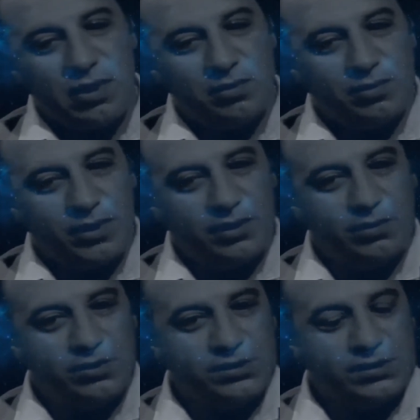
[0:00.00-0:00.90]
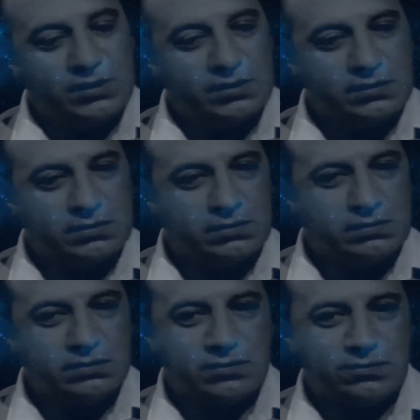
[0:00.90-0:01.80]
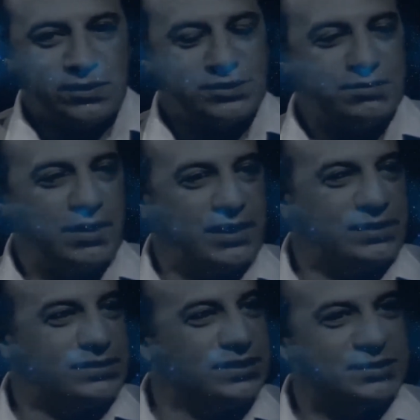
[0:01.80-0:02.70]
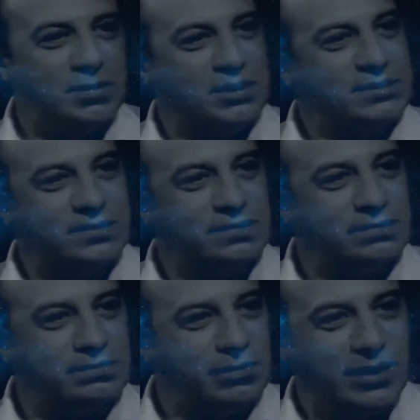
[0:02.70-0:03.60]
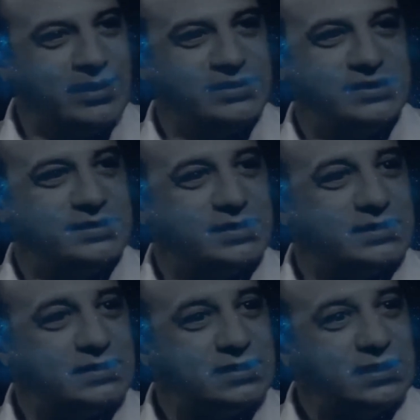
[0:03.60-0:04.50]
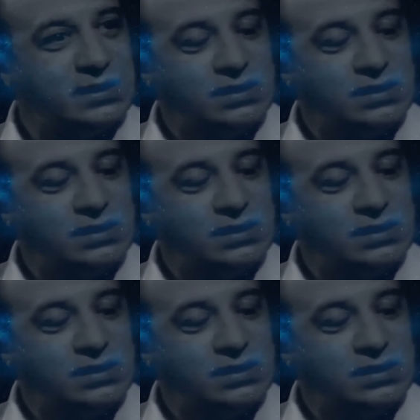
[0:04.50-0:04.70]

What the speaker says: probably the most frustrating 6 months of my existence.